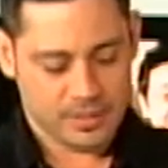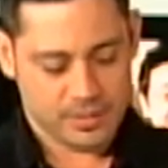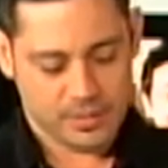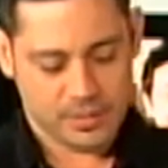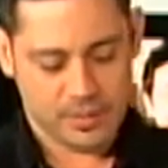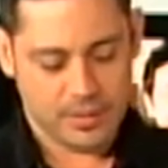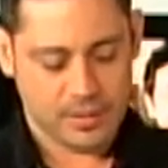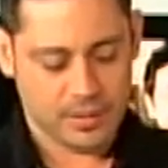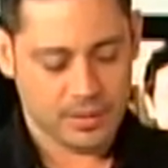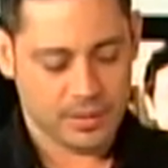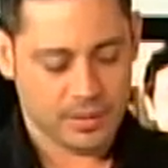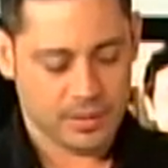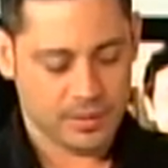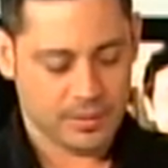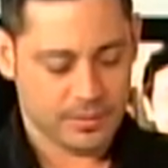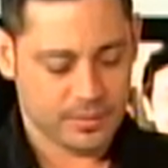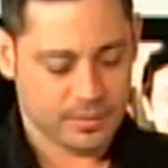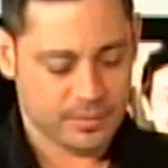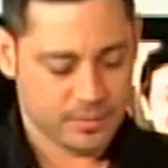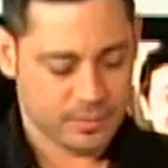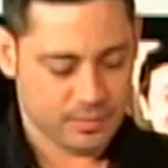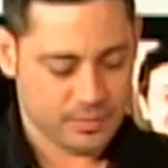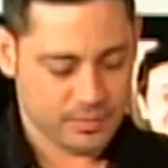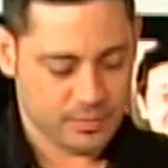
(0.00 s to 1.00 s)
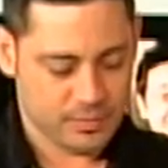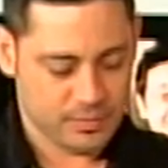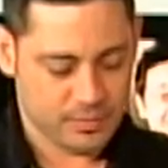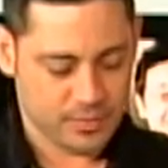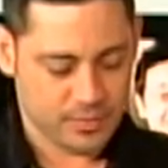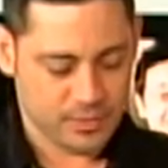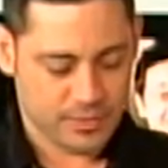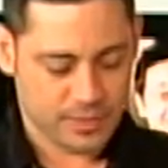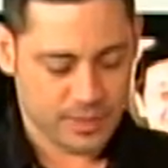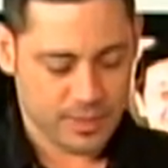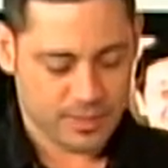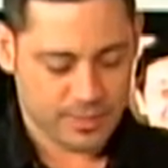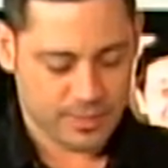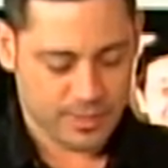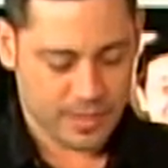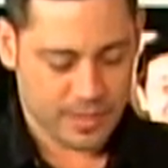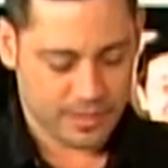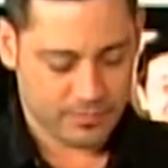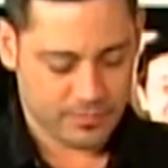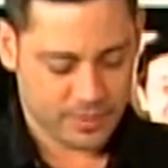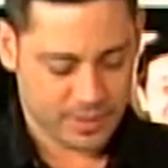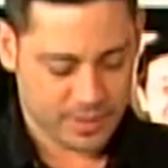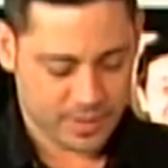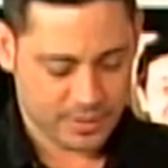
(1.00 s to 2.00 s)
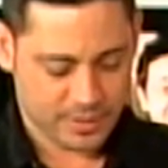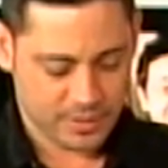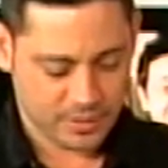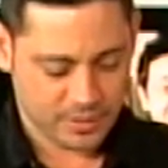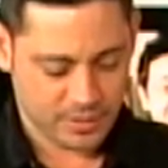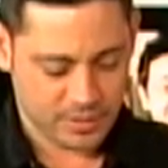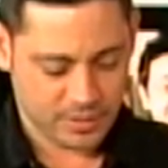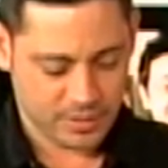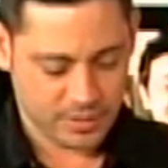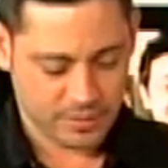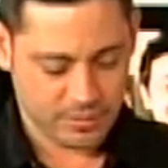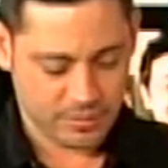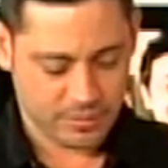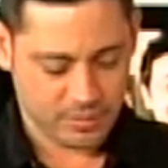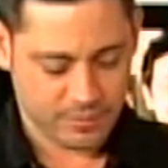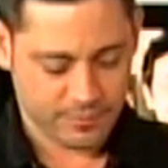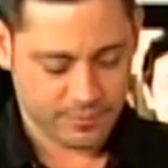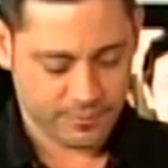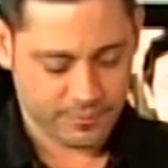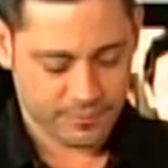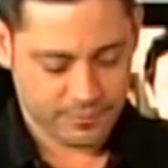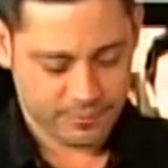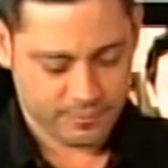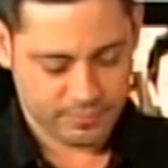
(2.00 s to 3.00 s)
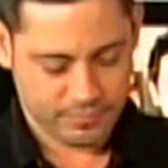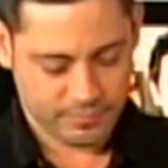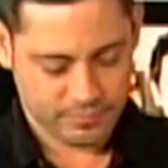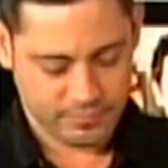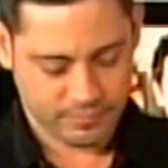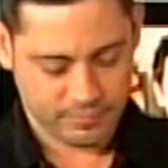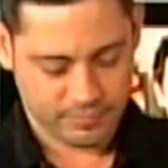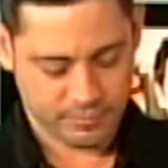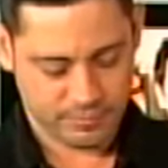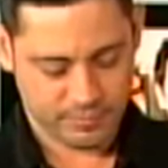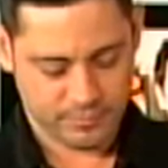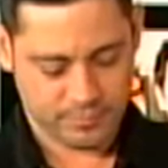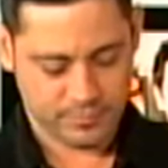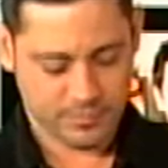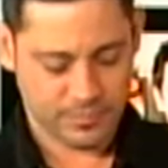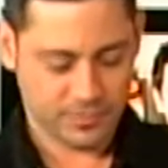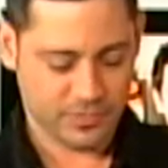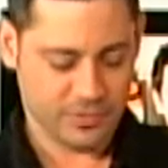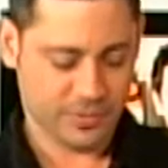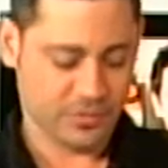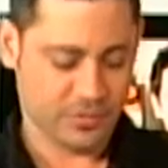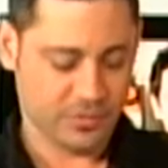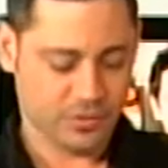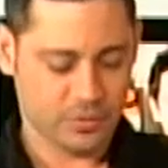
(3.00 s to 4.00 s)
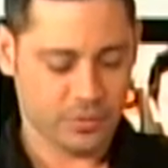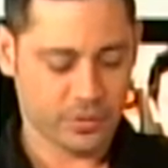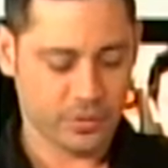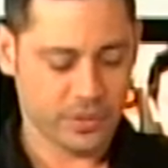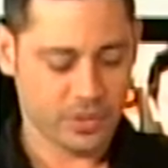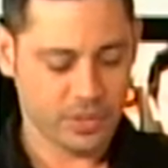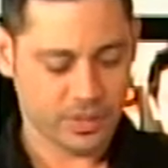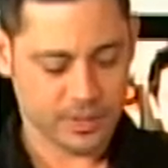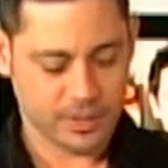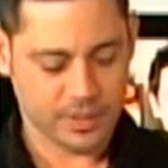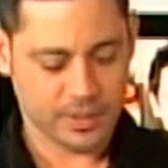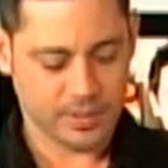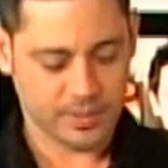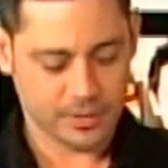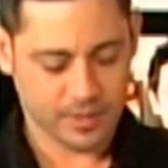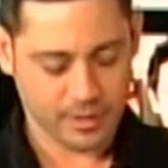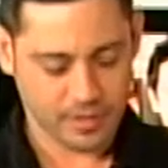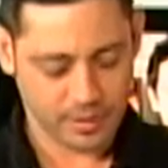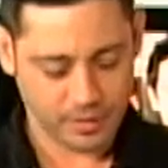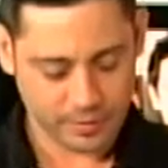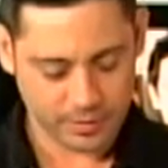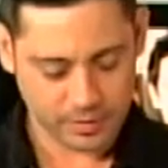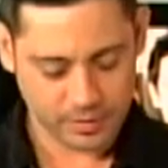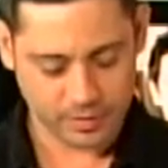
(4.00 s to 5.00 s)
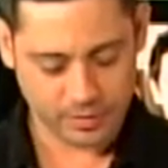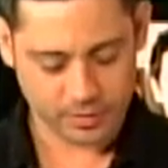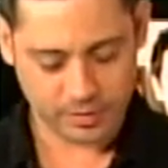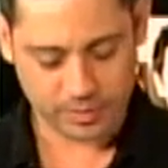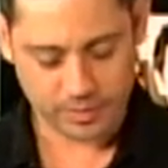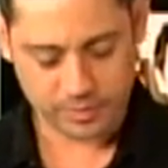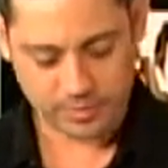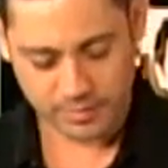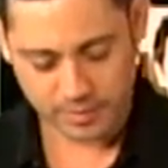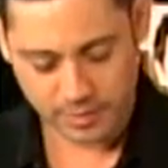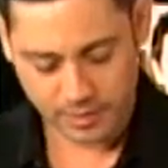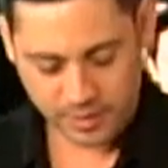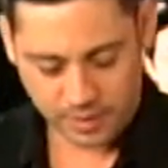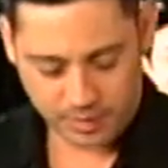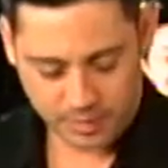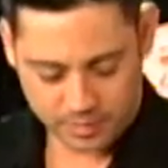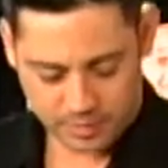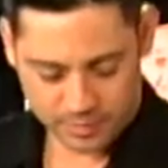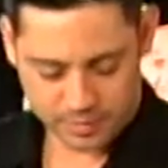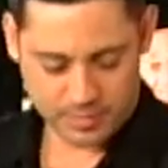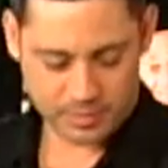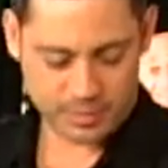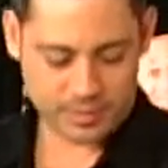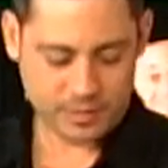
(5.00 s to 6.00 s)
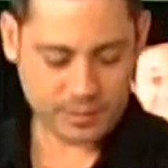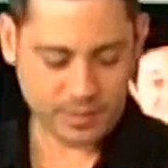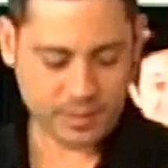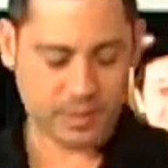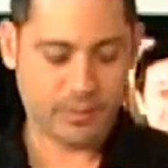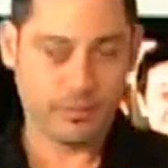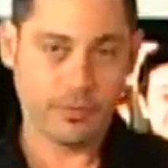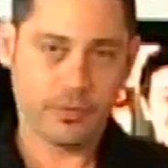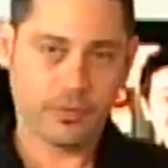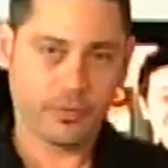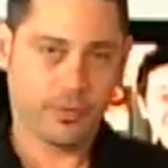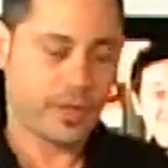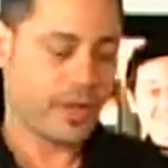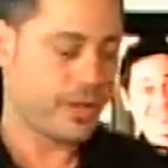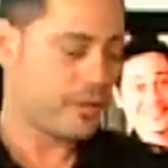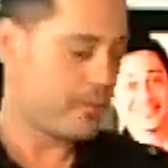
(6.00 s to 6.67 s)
And just like that, take the skin off. Sort of just like that. All right, there it is. And we throw that